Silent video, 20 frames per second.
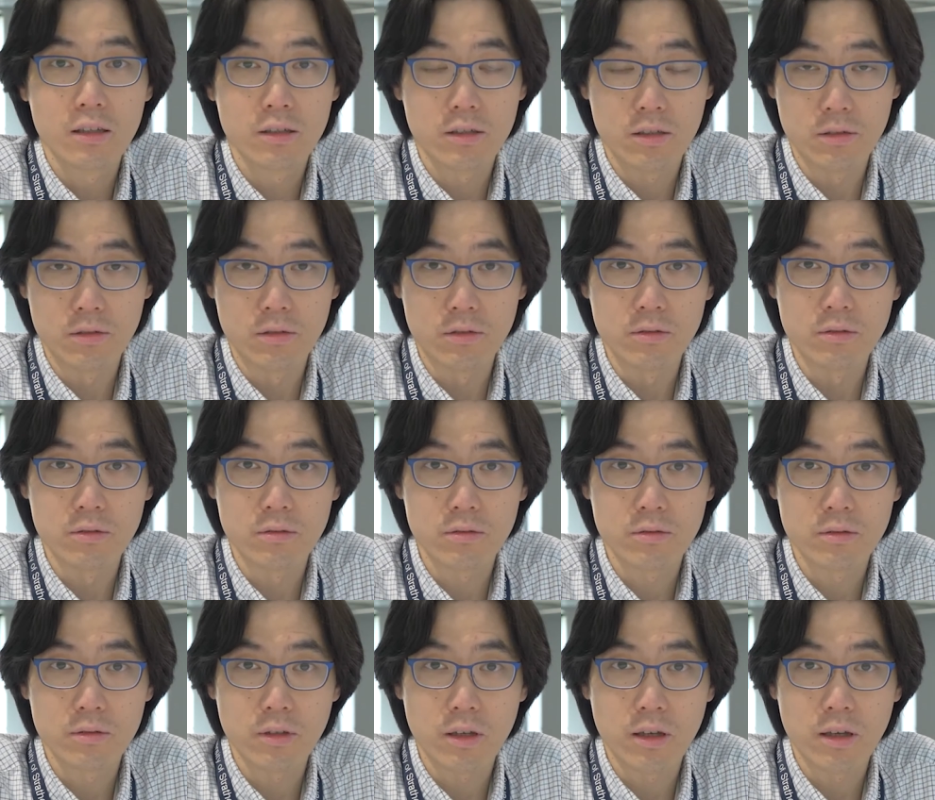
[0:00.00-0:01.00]
to
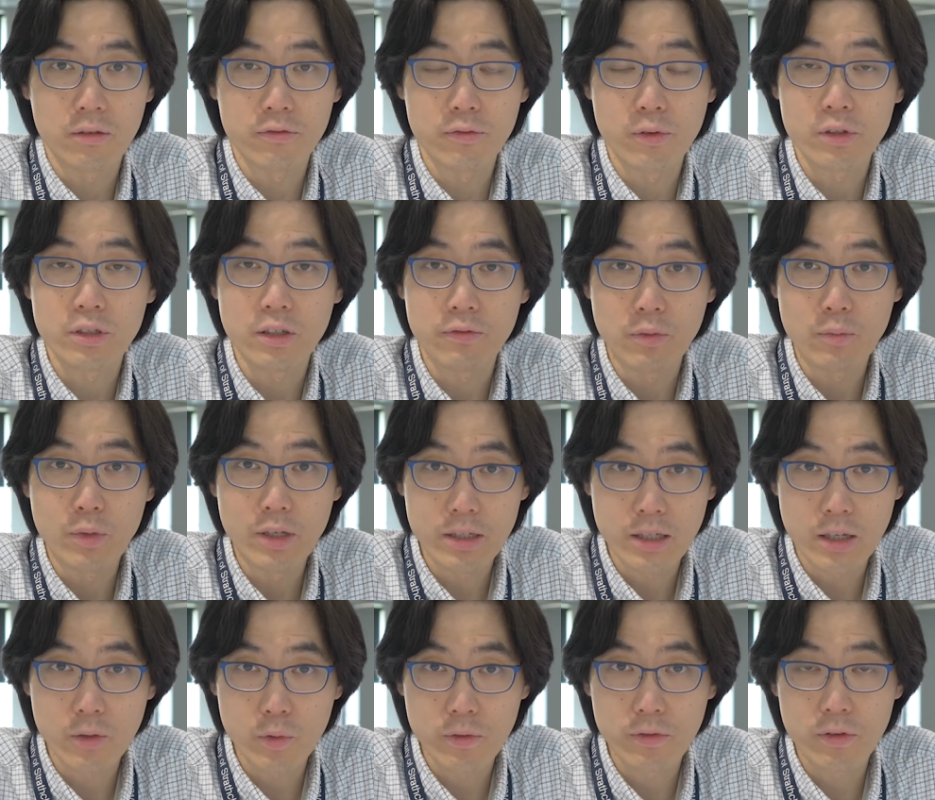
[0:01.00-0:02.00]
uh, first have a
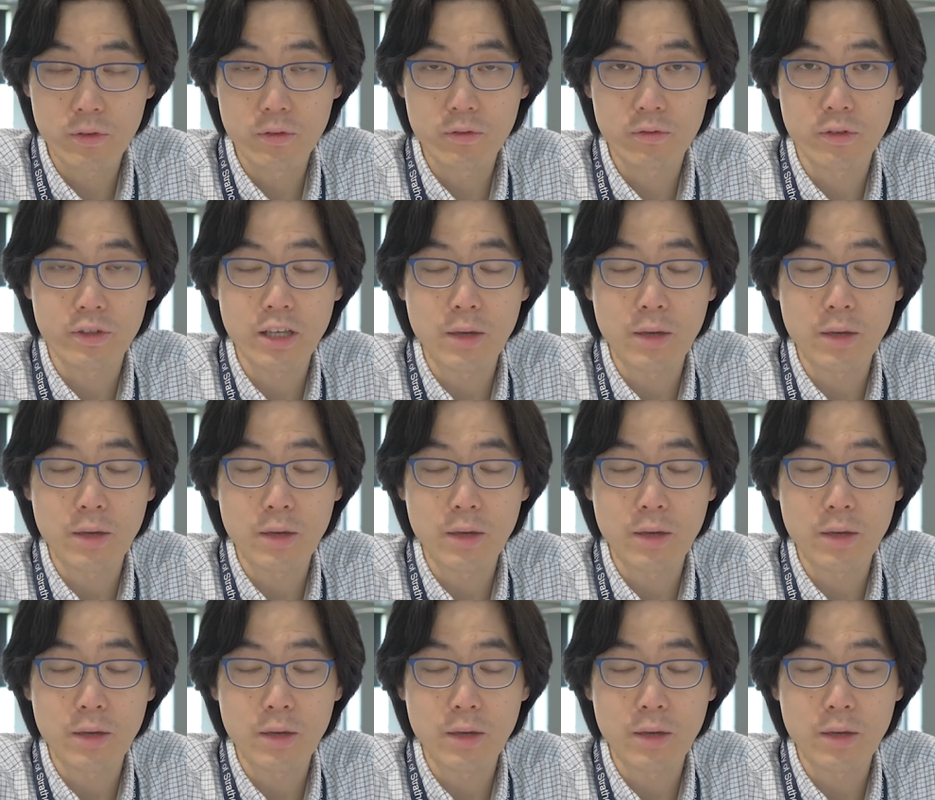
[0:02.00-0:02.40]
meeting with you, for